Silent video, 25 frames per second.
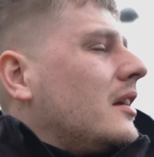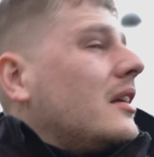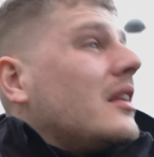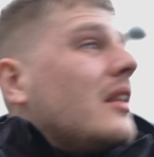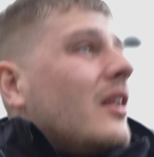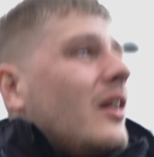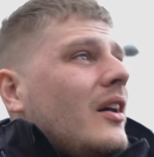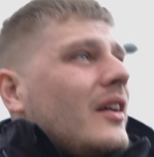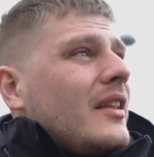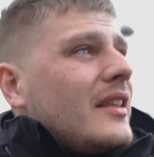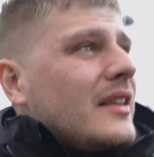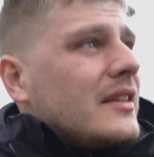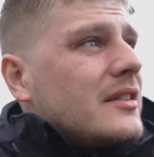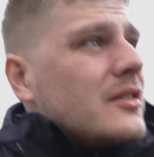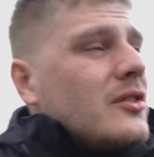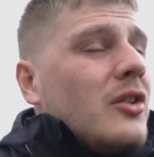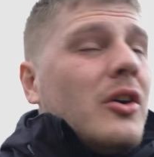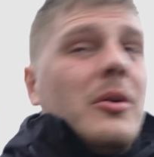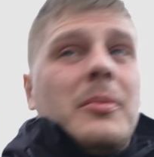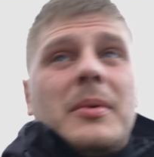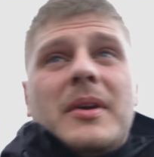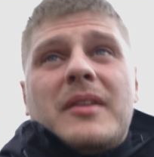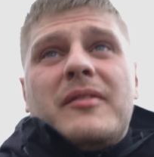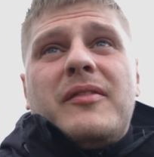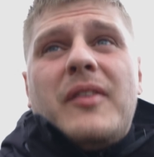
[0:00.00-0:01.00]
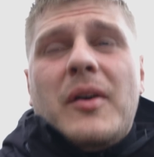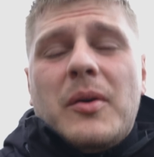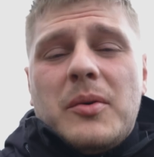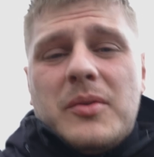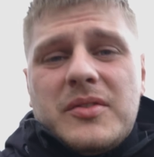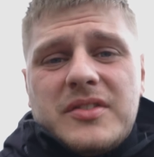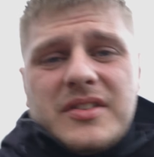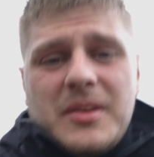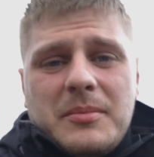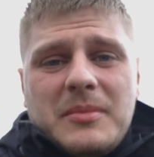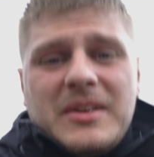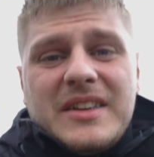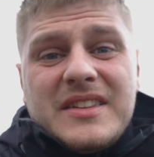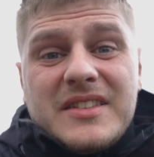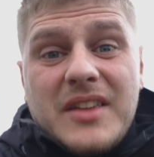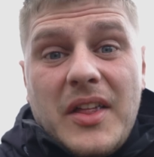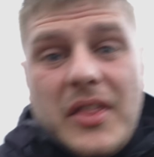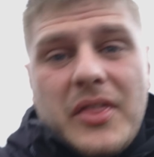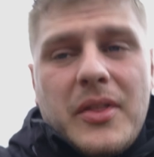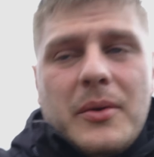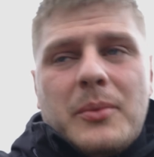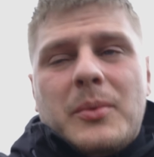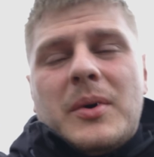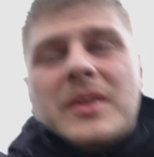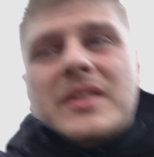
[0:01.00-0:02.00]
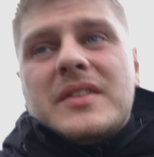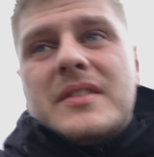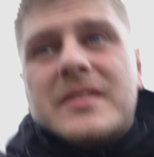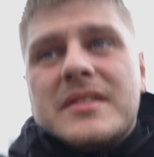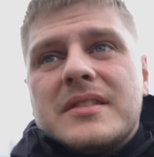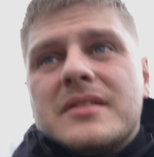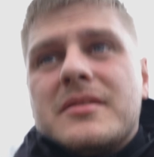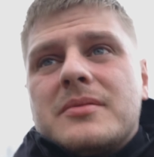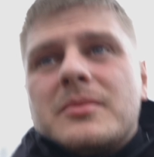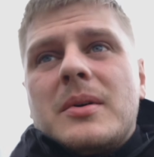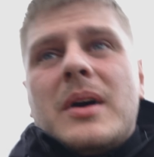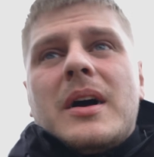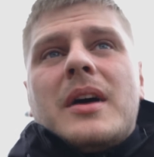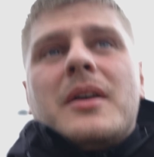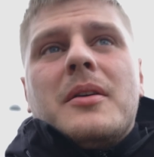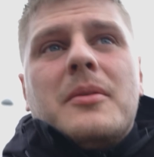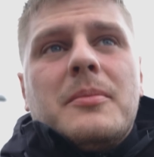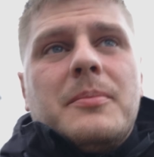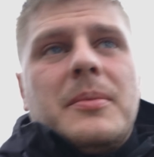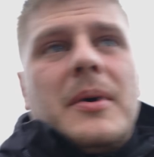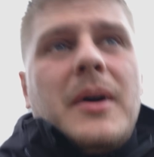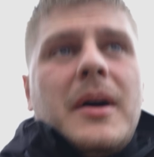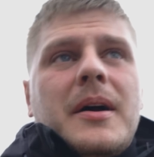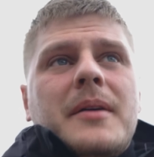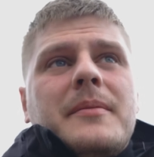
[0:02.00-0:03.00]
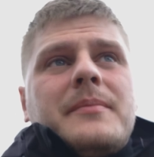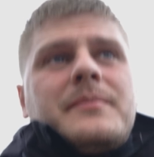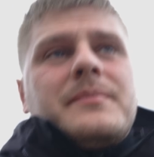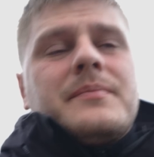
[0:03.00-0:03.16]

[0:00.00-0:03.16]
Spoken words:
Like, there's got to be a fault in some of these other ones as well, but